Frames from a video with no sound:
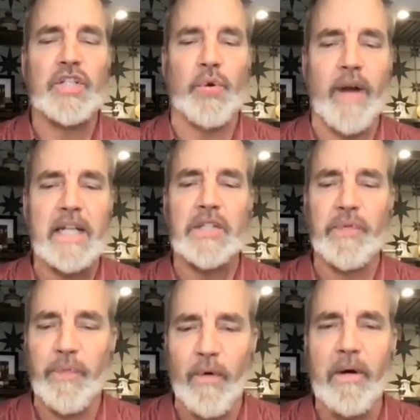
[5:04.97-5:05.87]

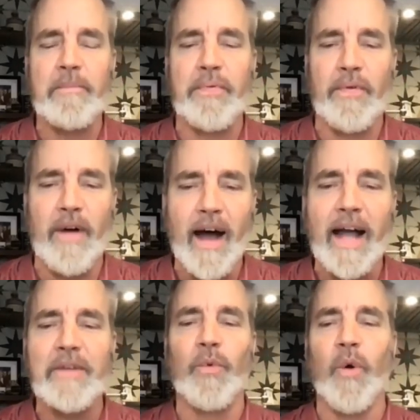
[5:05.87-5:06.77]
transformed
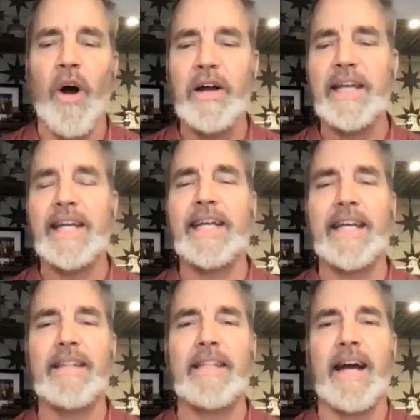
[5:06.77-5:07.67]
bride walking
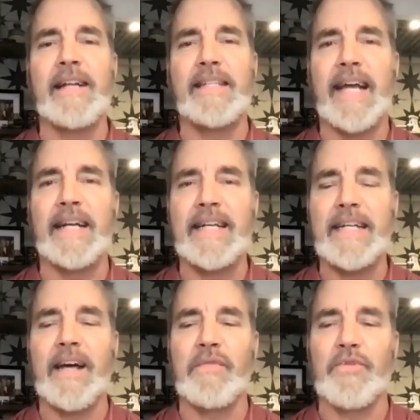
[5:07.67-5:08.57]
in the
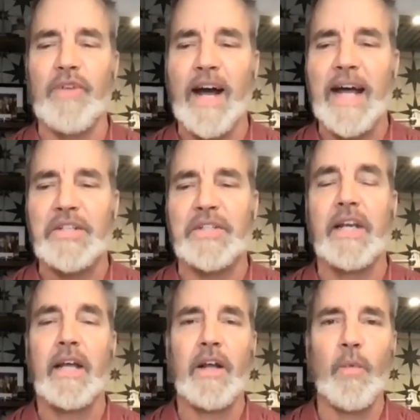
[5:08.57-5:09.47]
identity of Christ
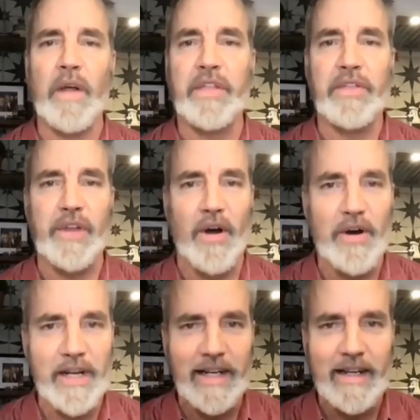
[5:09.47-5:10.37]
with
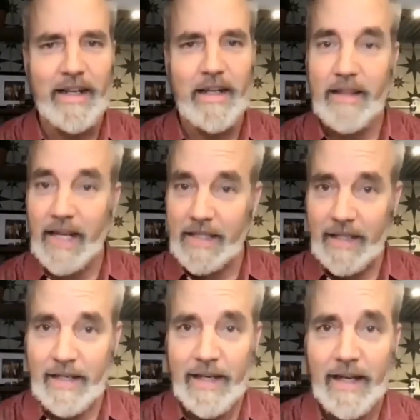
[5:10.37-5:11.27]
authority. That's
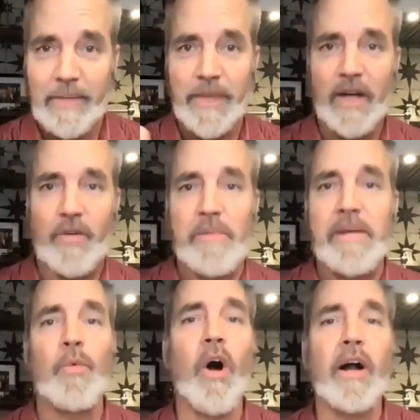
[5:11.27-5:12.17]
the key. We
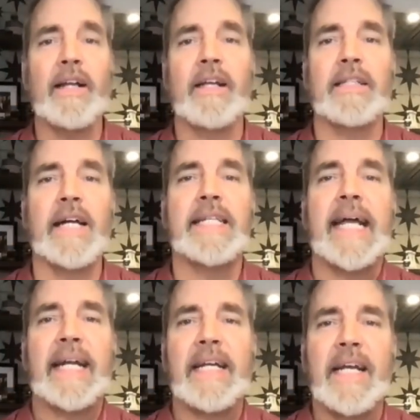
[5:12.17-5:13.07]
may walk in his
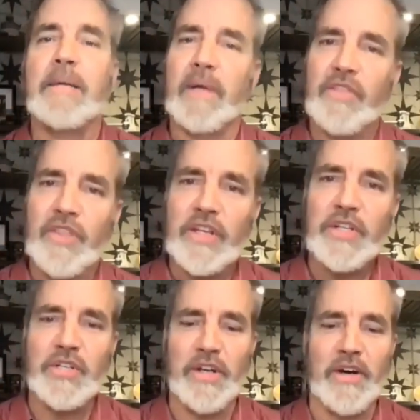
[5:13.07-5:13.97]
identity, but
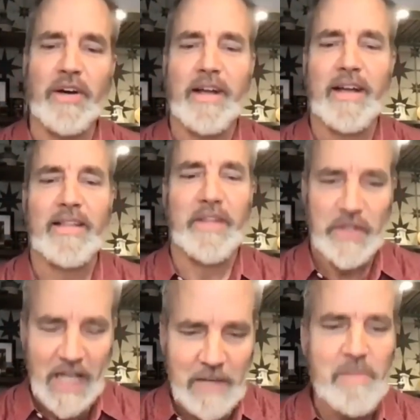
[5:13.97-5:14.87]
this year
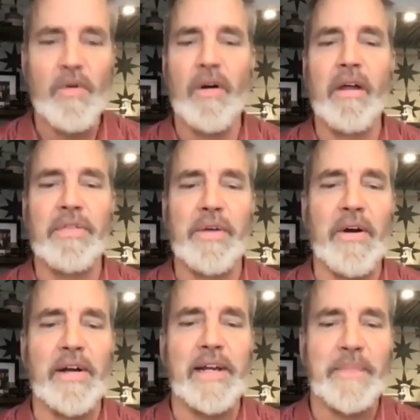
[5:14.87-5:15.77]
there's going to be more
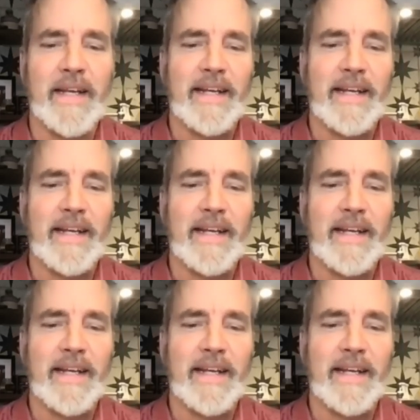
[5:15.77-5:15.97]
authority.